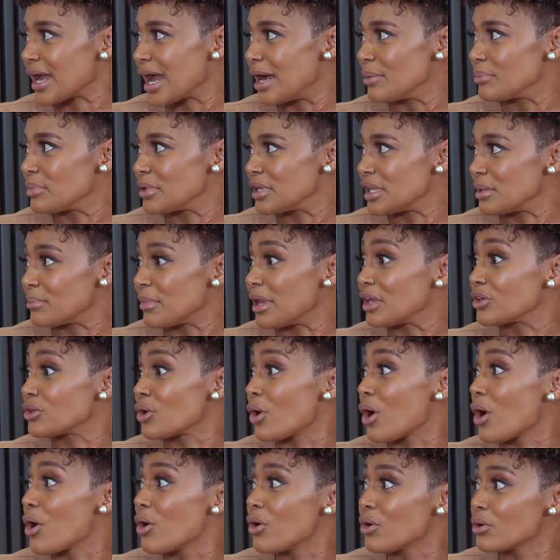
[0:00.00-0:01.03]
company, make
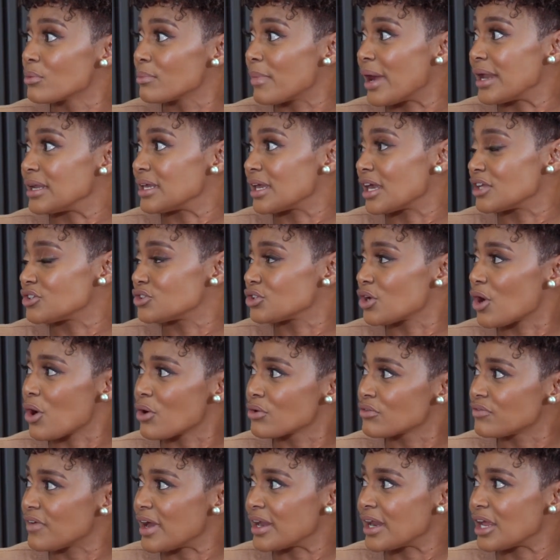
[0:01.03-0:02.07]
your own money, get your
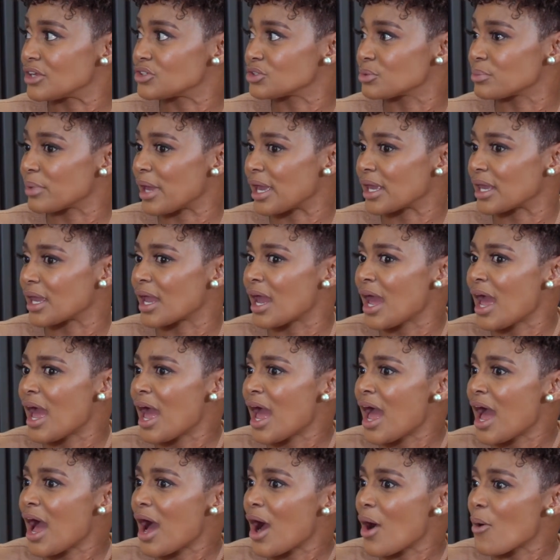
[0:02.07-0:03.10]
own financial backing.
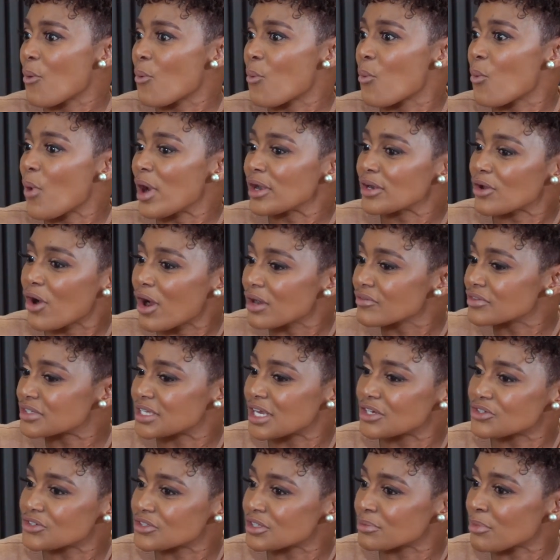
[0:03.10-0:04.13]
What
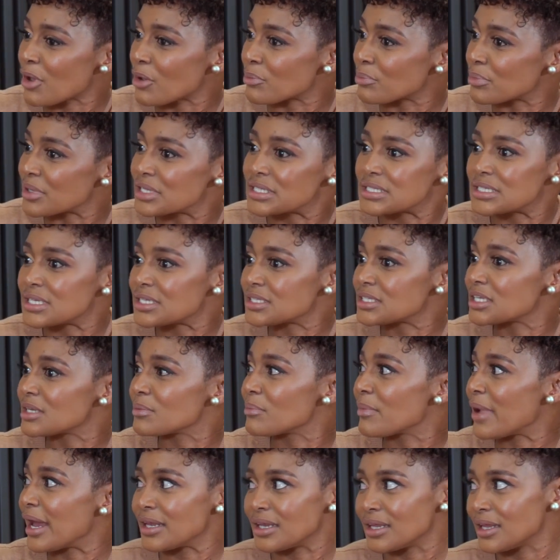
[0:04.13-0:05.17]
conversations about business
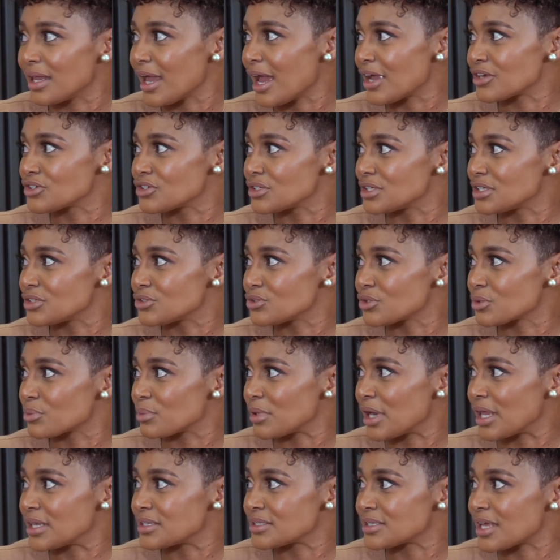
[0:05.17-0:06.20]
and money actually took
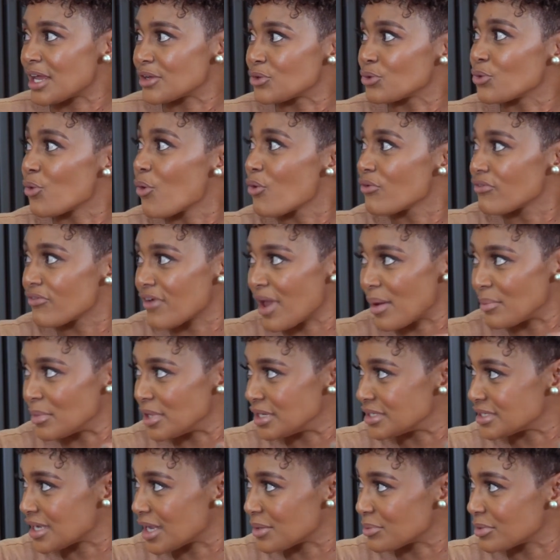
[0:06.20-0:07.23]
place at your family
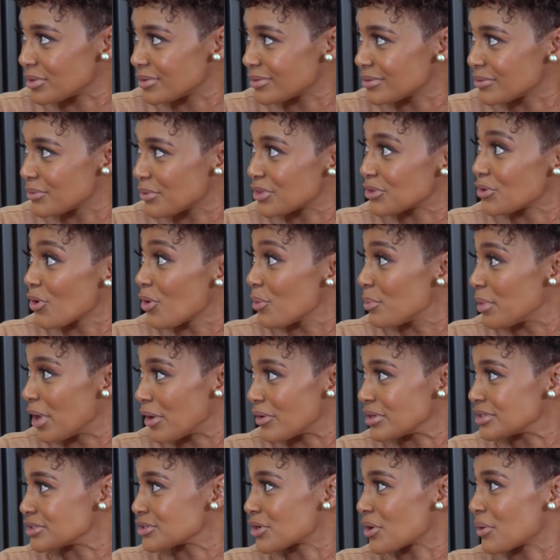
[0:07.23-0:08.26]
table with your
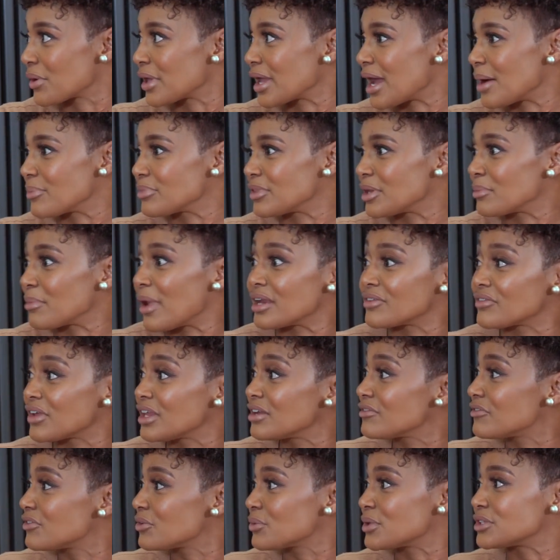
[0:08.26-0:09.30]
parents growing up that might have
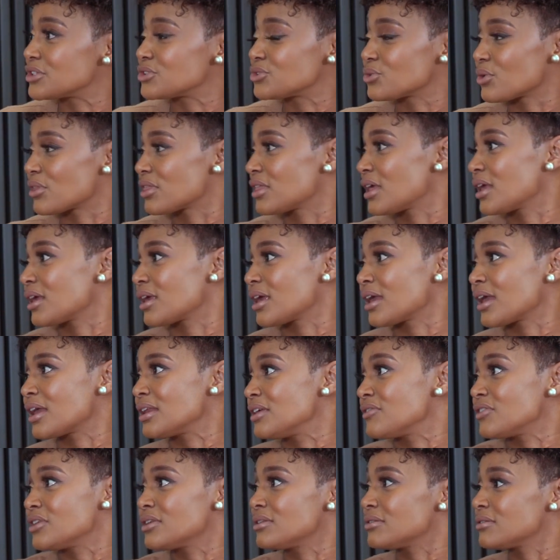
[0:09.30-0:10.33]
influenced your thinking and
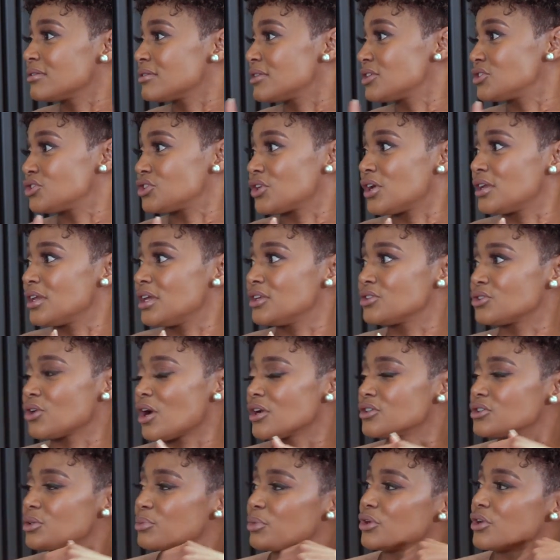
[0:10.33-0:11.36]
even the journey into
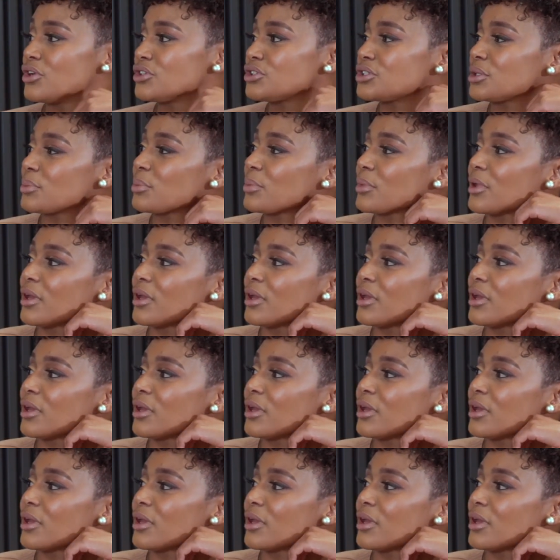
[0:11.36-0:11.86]
entrepreneurship?